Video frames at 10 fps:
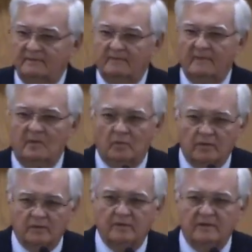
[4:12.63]
The
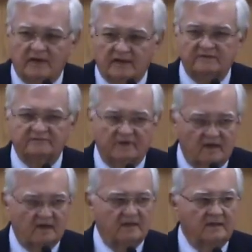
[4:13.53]
Word of
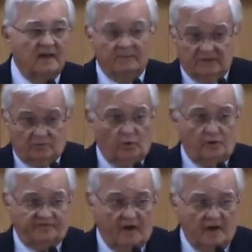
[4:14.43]
God. But the Word
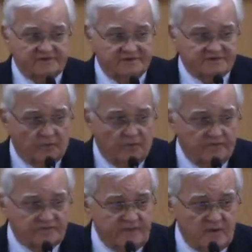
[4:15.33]
of God is the sword of
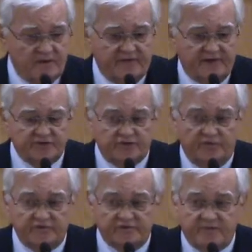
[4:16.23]
the Spirit, the
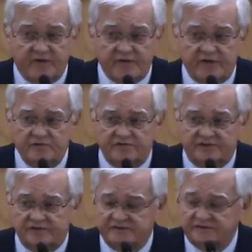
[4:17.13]
instrument the Spirit
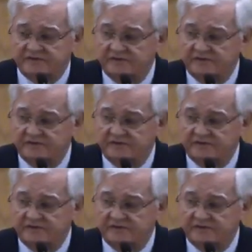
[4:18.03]
uses.